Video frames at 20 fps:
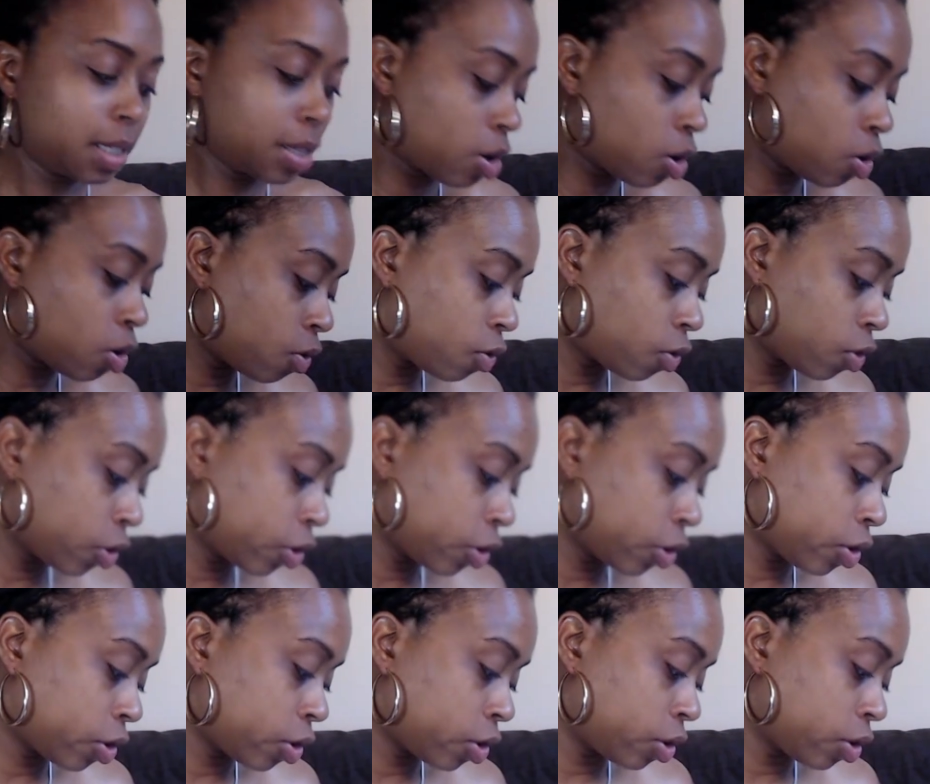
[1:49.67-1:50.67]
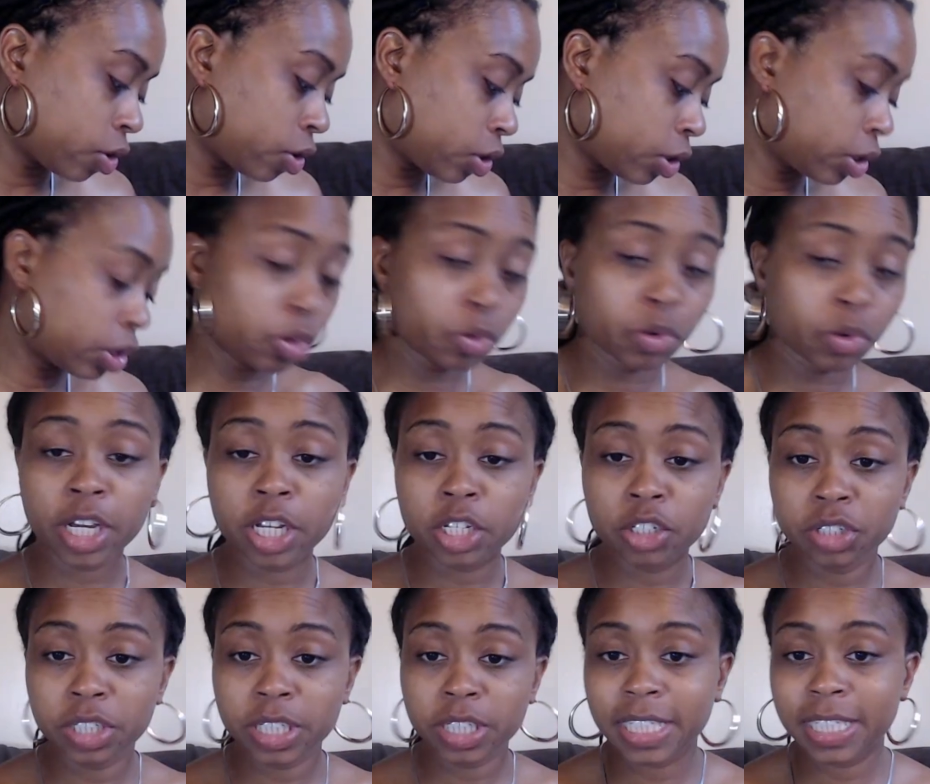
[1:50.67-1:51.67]
Over
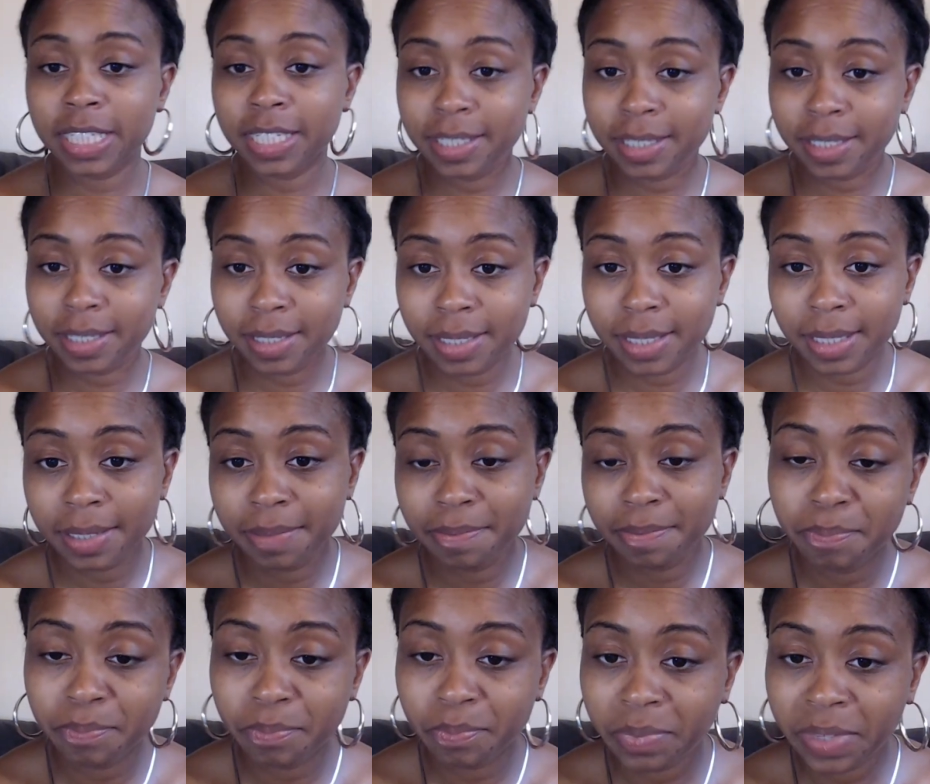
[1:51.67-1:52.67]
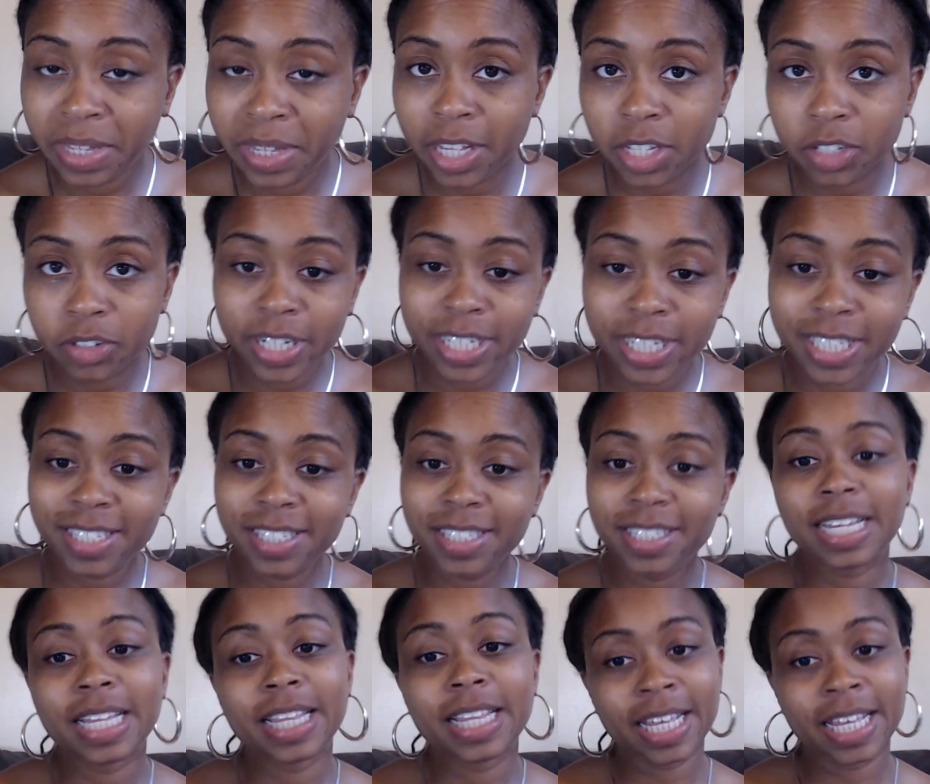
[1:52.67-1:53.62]
300 diseases he addresses.